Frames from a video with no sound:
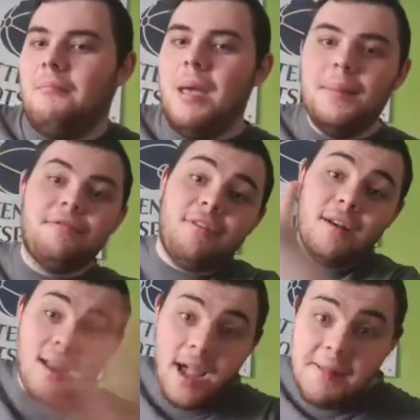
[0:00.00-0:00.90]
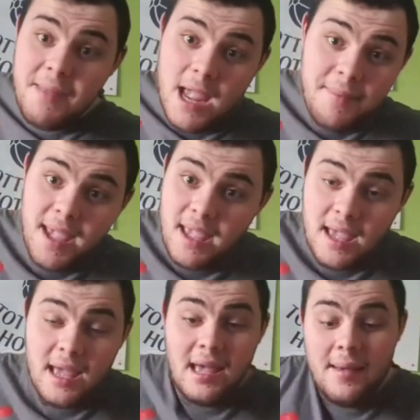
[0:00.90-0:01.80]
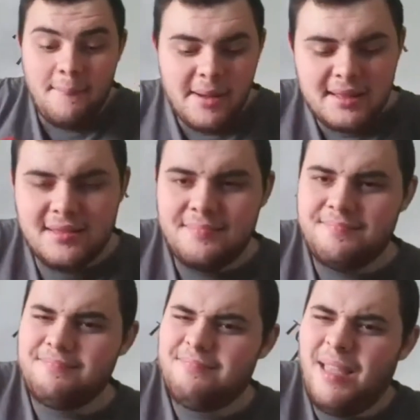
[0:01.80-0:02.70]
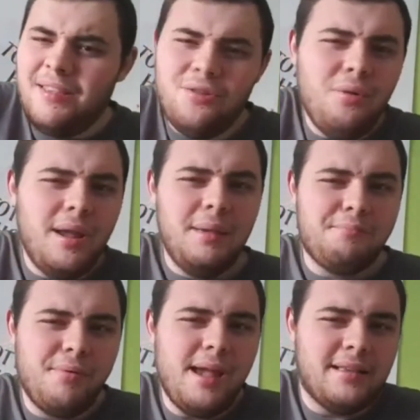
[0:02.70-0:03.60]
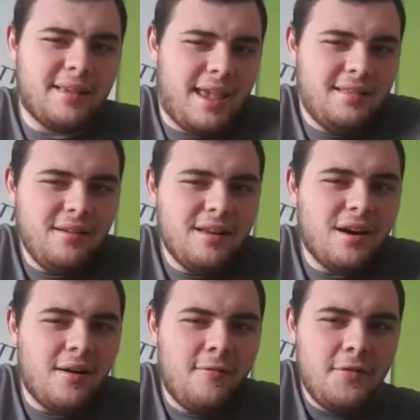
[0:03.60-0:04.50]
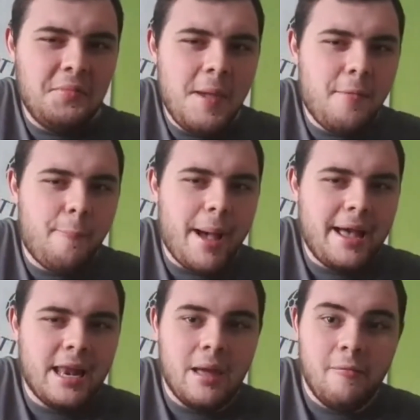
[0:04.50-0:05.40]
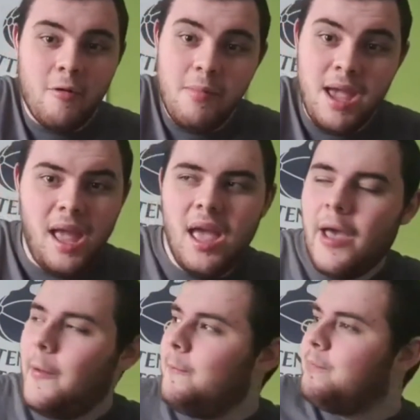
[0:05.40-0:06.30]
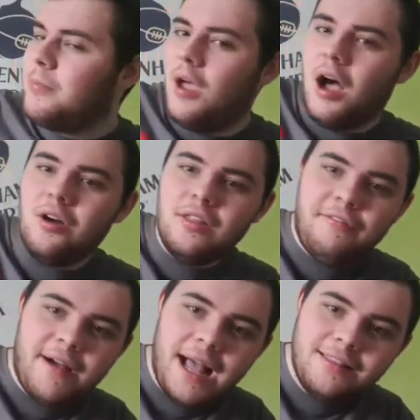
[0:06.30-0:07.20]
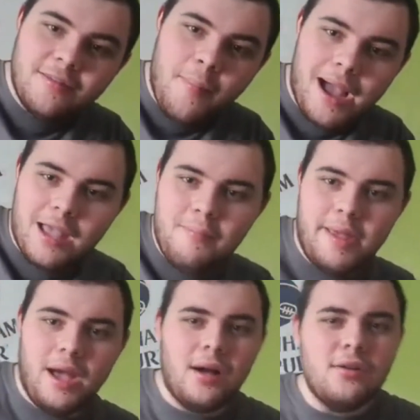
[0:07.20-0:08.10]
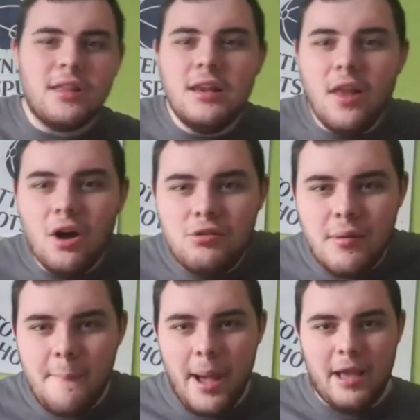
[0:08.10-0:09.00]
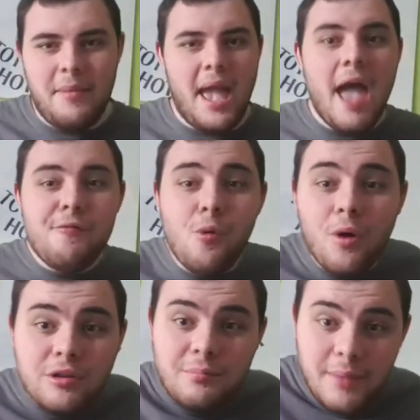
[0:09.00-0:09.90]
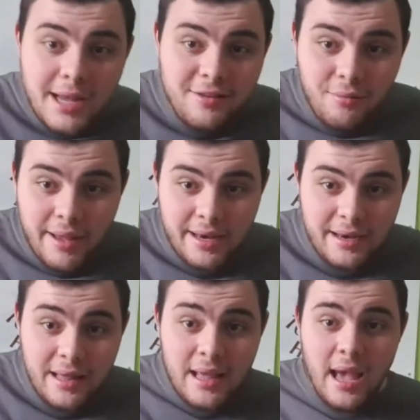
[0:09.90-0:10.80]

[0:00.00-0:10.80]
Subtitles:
Maybe the front line, maybe, but that's all he brings. Like, he's only got a few people backing him. With me, I got the fans backing me. I got the locker room backing me. Everyone wants me to win.